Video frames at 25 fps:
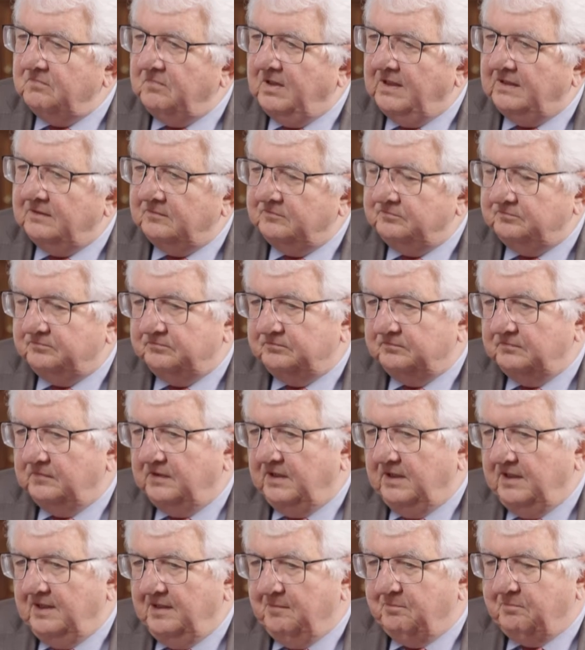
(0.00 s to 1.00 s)
Well,
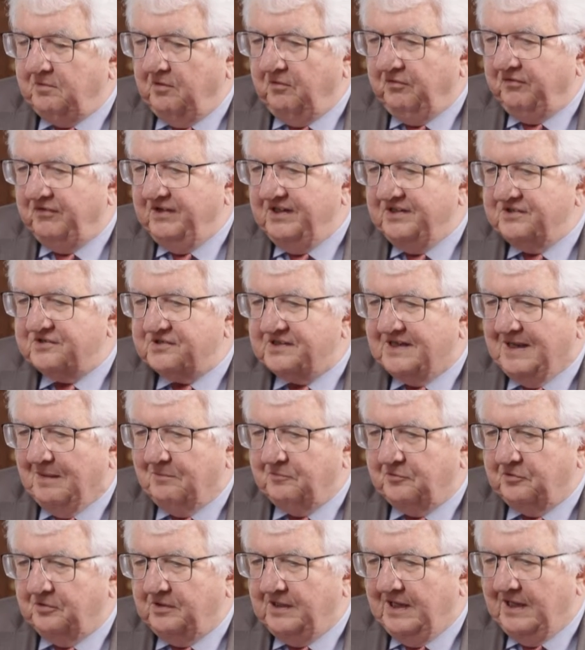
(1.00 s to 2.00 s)
here both things
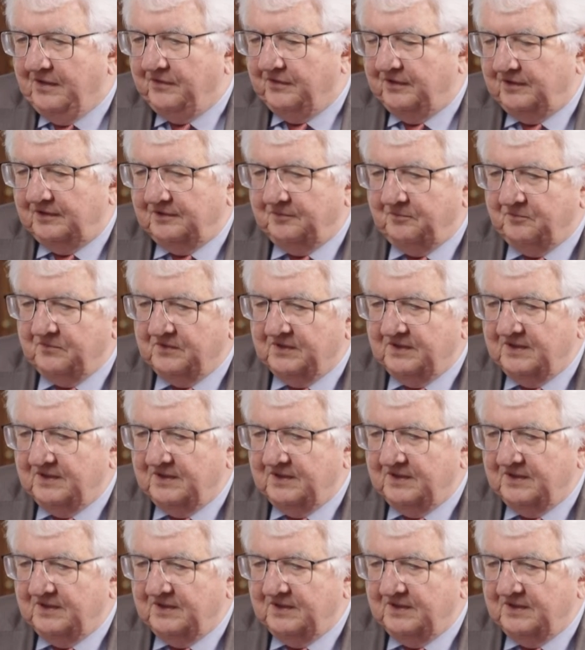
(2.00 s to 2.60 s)
come together.